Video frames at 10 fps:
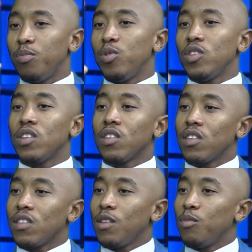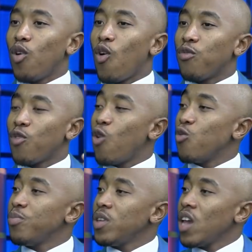push the system of
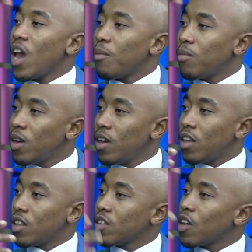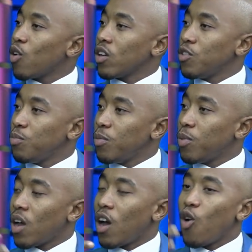OPM. That's how rich
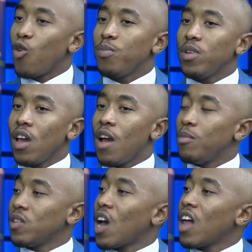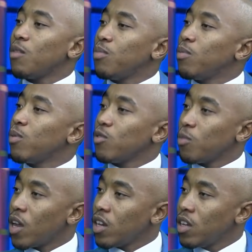people are. OPM is other people's
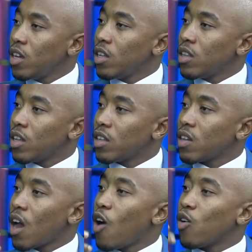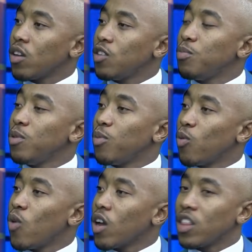money. That's how rich
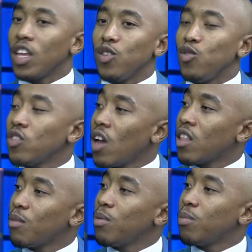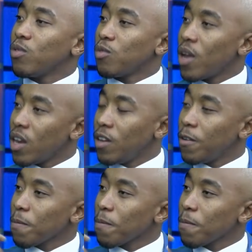people work. They use other people's money.